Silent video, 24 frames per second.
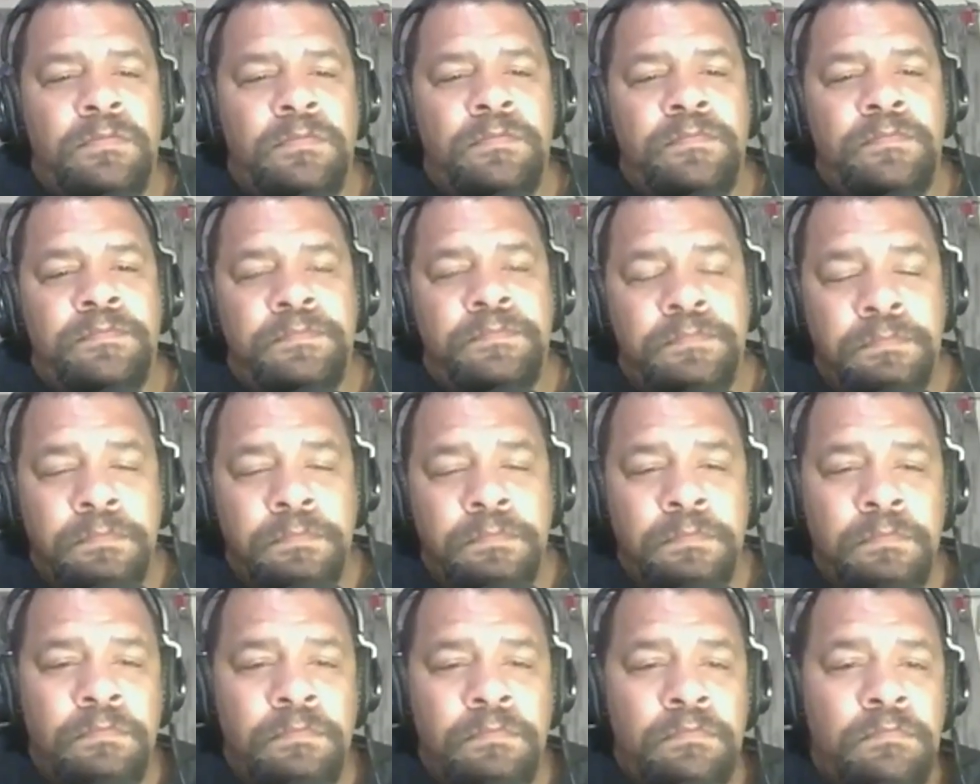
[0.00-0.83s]

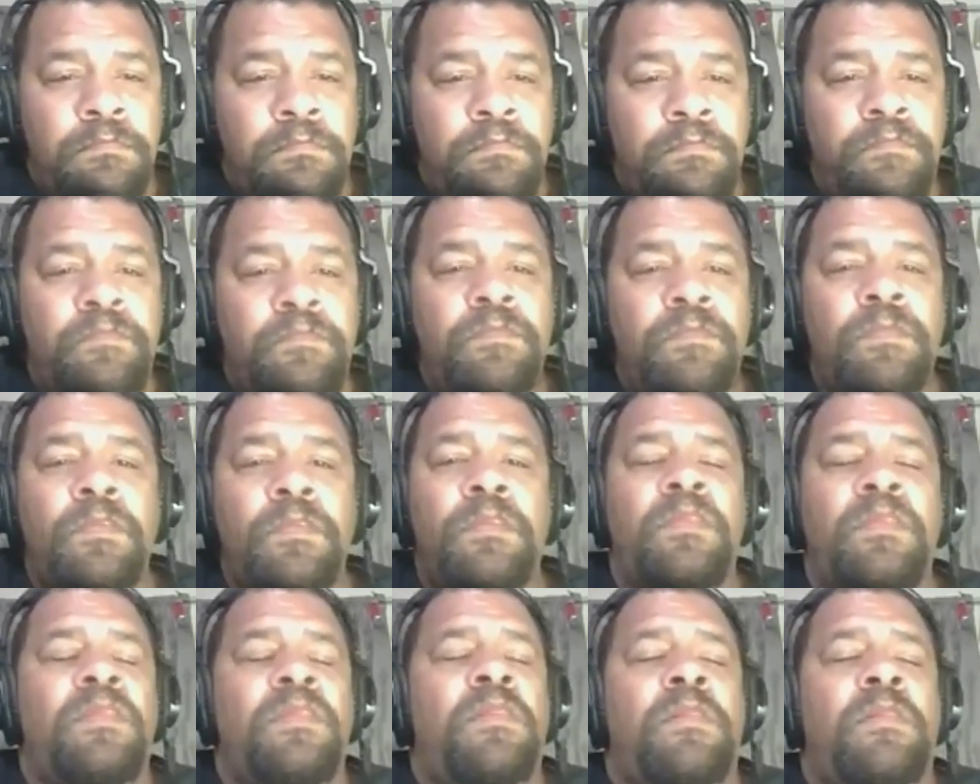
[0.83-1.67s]

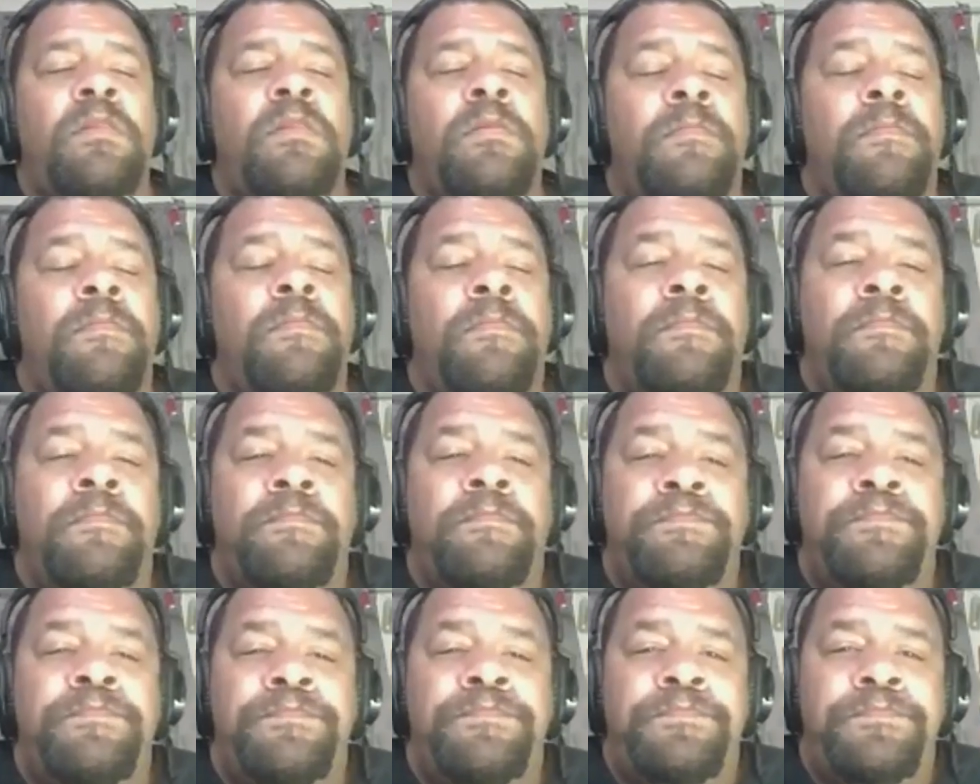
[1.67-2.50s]

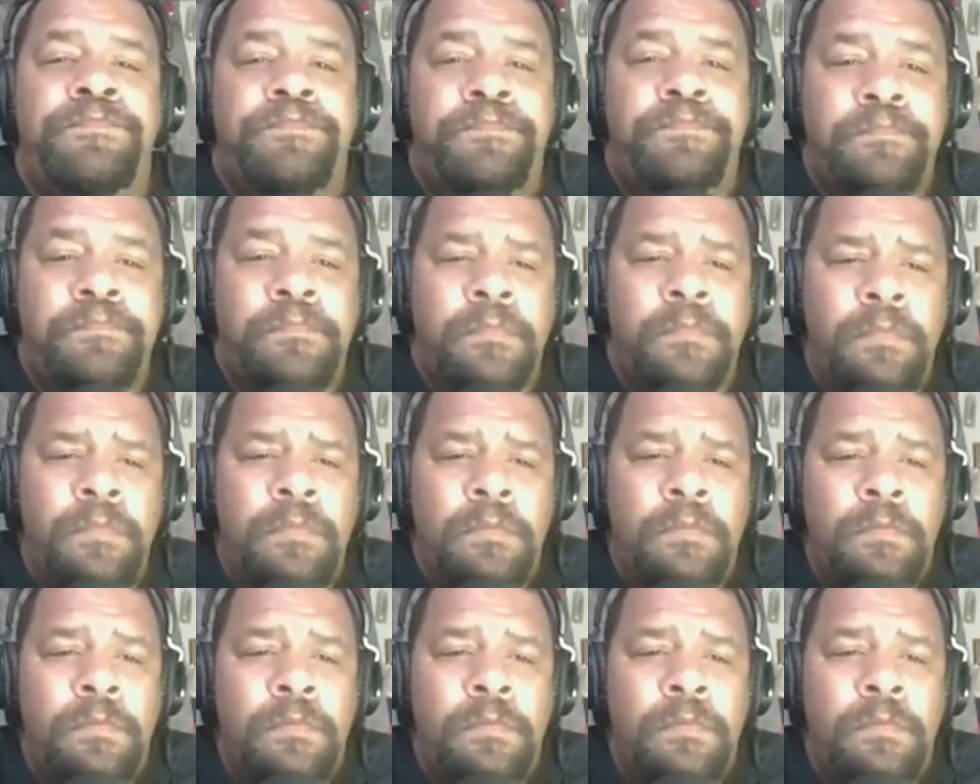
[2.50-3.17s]
(not speaking)